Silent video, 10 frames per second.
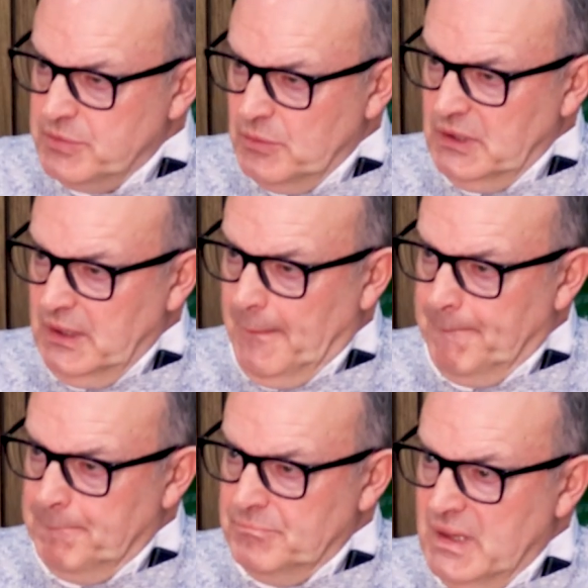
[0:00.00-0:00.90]
bubble,
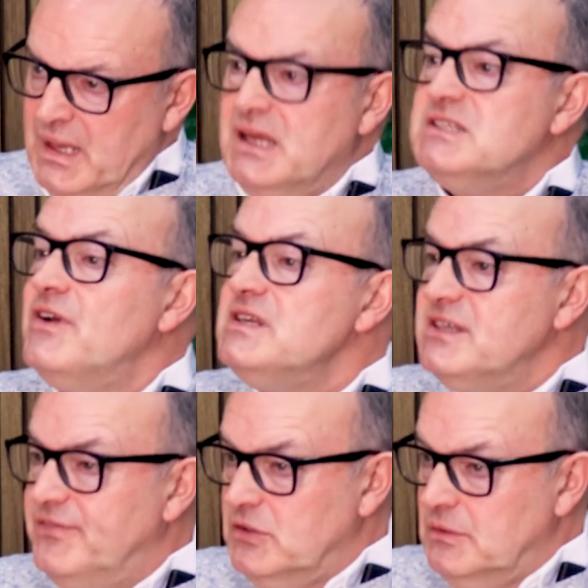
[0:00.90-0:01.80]
it's very
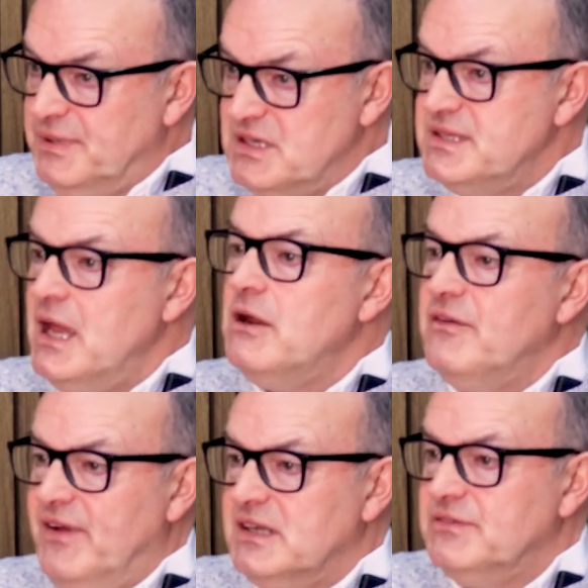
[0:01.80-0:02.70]
difficult because they are
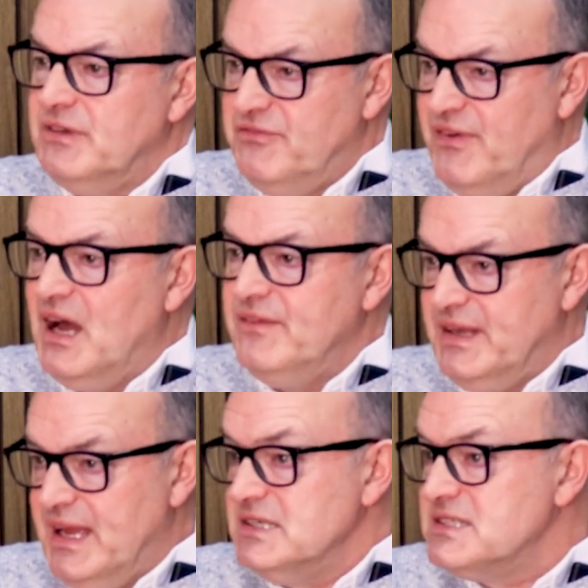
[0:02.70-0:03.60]
effectively 5
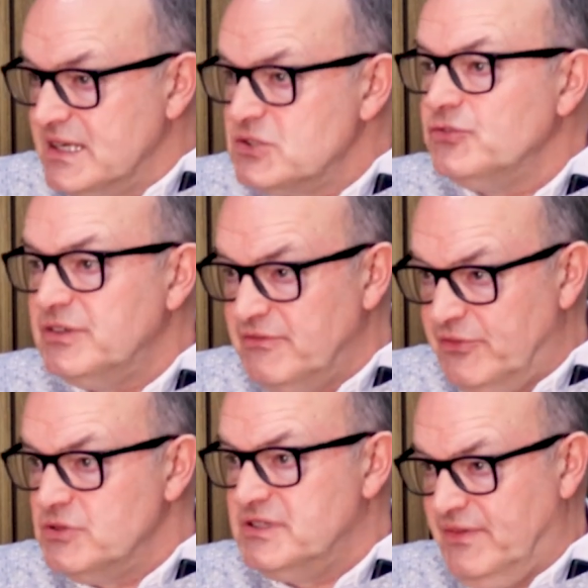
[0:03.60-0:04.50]
against
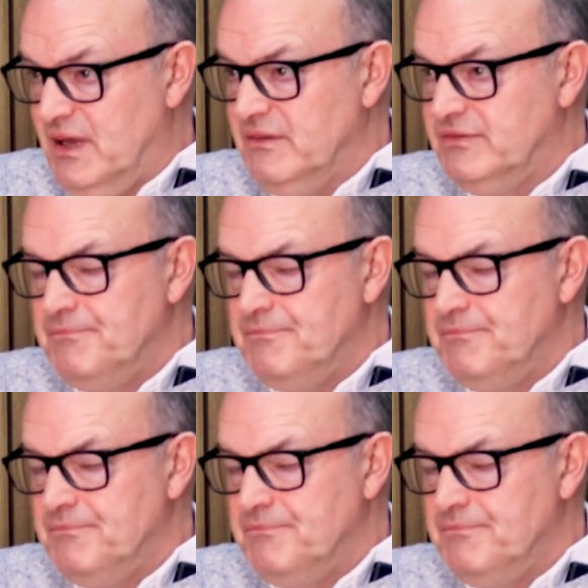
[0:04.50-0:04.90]
645.